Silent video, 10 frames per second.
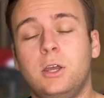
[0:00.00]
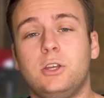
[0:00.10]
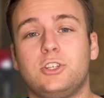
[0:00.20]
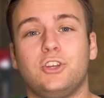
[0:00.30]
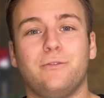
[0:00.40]

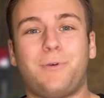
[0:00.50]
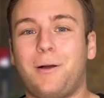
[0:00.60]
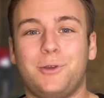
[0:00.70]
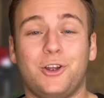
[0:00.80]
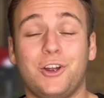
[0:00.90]
So you've
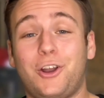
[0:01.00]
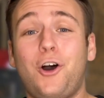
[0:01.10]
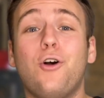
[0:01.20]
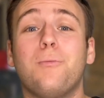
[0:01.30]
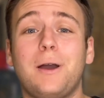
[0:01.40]
probably heard,
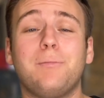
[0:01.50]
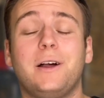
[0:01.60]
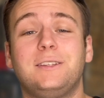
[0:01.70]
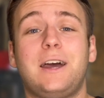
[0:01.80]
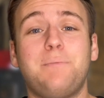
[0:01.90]
oh, my
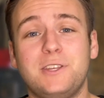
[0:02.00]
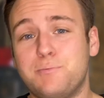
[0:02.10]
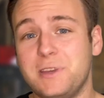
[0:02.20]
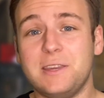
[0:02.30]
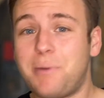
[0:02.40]
blood type is
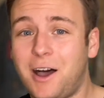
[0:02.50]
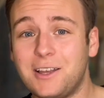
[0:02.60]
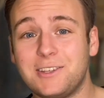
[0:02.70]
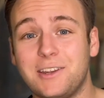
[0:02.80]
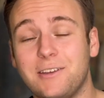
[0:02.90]
B
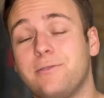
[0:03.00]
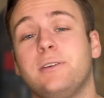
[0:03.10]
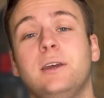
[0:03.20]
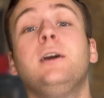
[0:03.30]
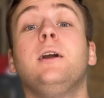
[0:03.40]
positive.
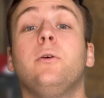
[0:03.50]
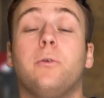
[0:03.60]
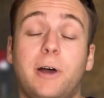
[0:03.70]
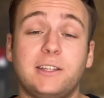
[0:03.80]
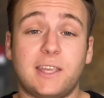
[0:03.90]
Well,
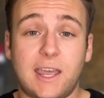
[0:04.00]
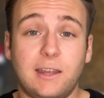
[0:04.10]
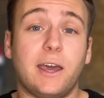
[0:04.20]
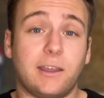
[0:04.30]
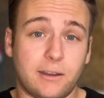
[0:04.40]
mine's A
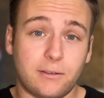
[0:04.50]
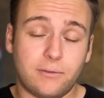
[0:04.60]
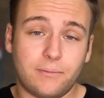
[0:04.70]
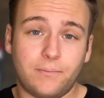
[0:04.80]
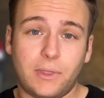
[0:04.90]
negative.
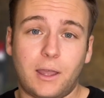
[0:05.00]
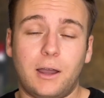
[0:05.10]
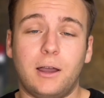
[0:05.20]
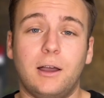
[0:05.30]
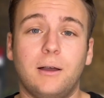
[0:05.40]

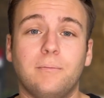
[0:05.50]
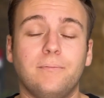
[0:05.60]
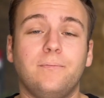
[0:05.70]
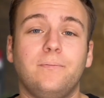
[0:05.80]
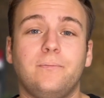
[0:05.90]

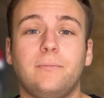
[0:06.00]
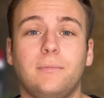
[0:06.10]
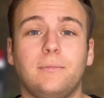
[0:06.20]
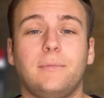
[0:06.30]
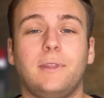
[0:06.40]

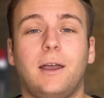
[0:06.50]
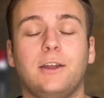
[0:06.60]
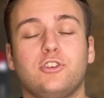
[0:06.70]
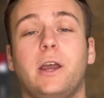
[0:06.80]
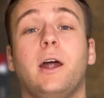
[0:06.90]
I
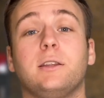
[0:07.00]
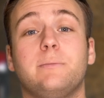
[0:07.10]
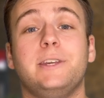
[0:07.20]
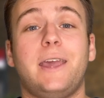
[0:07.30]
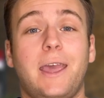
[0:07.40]
try not to
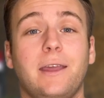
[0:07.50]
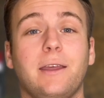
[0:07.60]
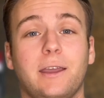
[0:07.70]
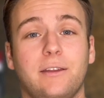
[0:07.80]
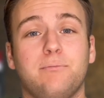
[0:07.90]
be a
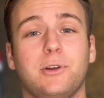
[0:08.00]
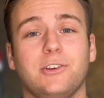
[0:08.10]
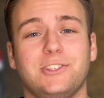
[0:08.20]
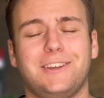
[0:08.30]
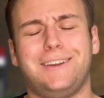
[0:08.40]
negative
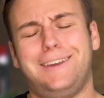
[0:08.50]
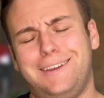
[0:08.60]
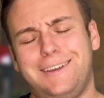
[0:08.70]
person.